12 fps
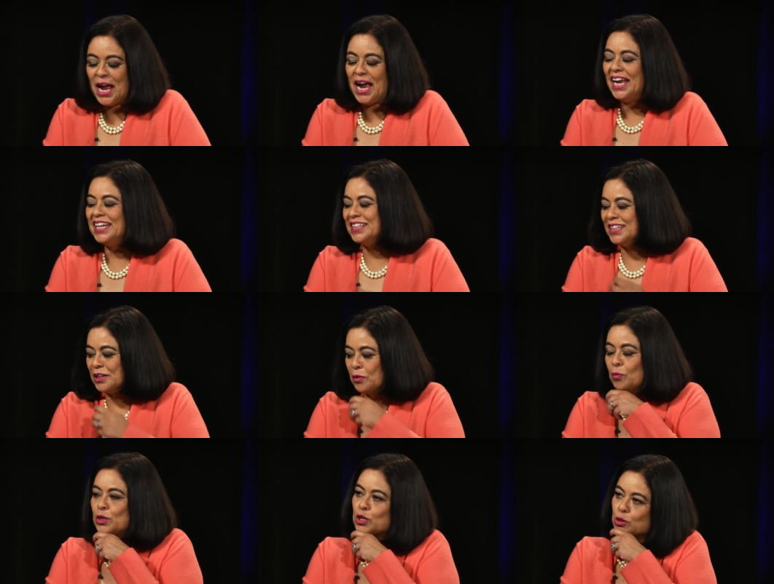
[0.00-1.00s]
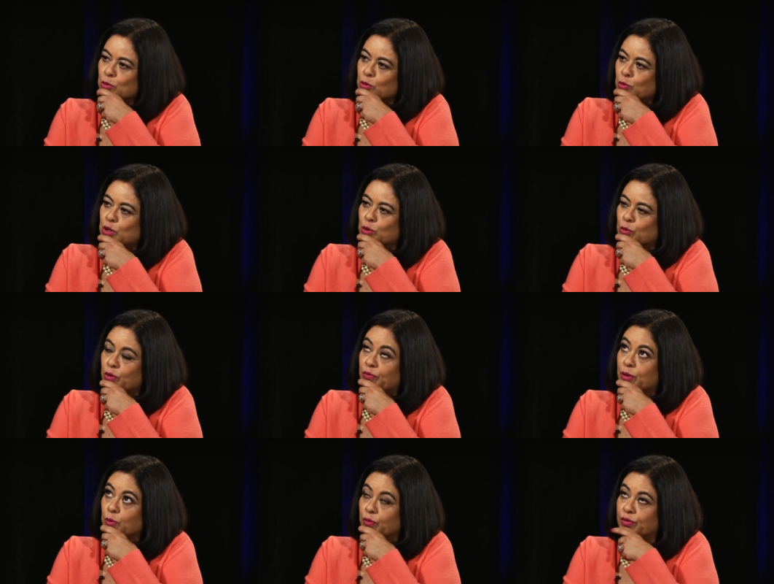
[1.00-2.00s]
And uh, would you, would you,
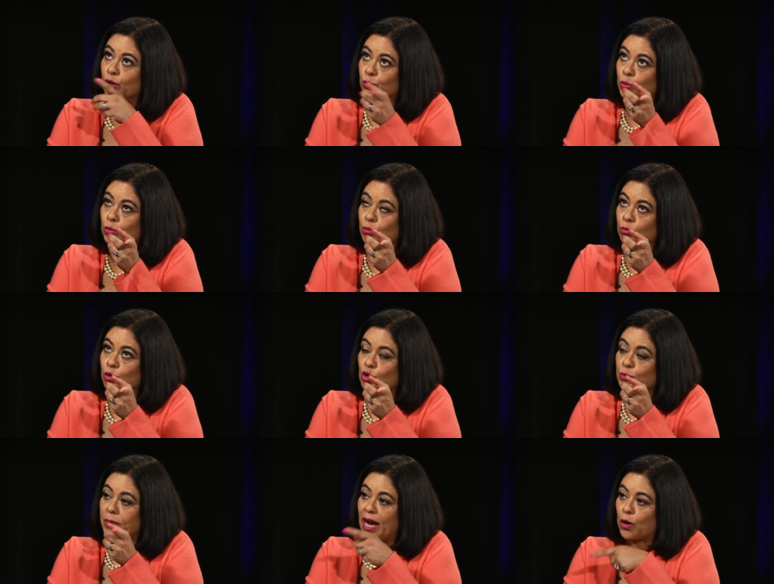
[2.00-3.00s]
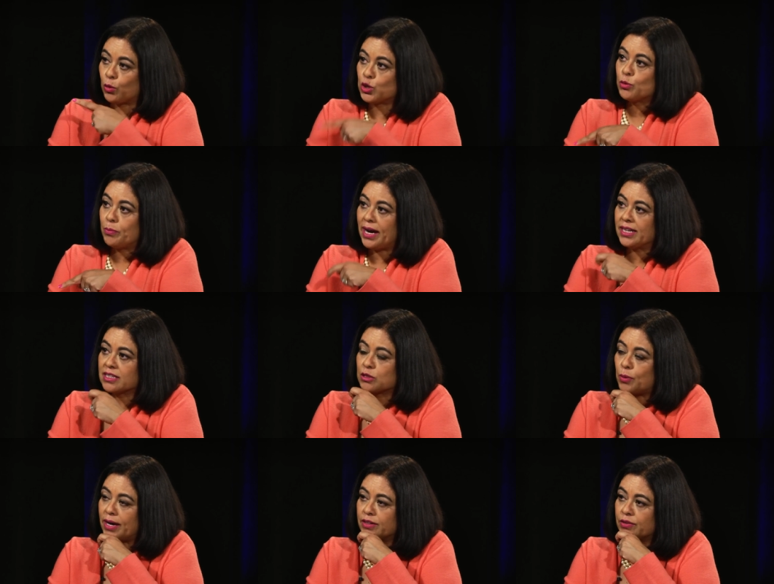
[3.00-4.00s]
if you, if you look back, would you buy
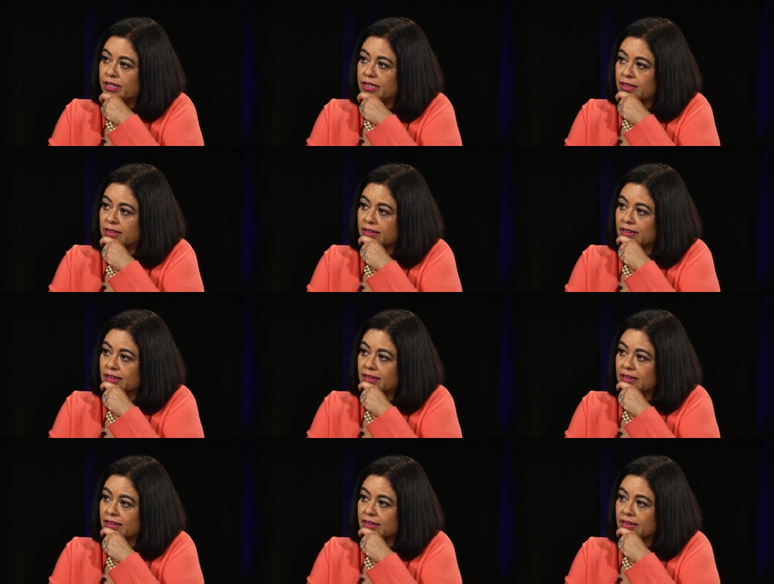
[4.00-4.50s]
this winery?